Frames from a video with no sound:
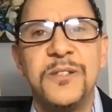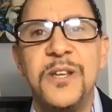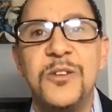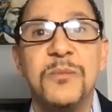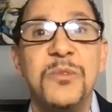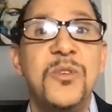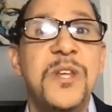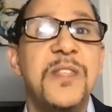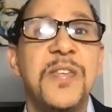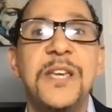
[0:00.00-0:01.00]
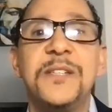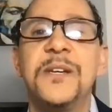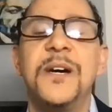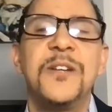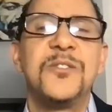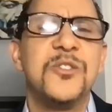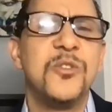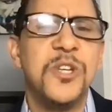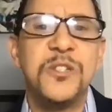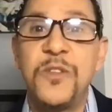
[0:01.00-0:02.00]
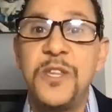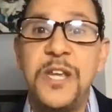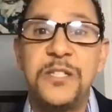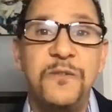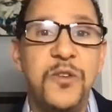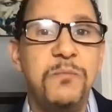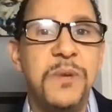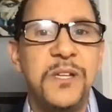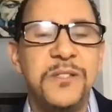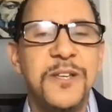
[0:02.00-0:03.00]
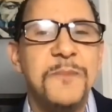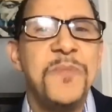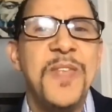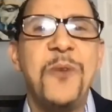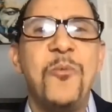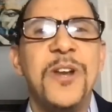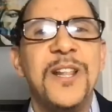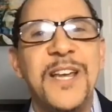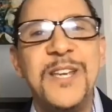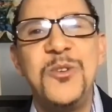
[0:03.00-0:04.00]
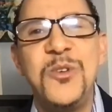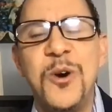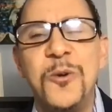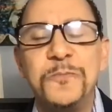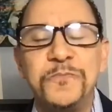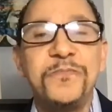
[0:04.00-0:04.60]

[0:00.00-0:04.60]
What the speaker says: And there's some unique things to us. And so just for the next few minutes, I want to let you know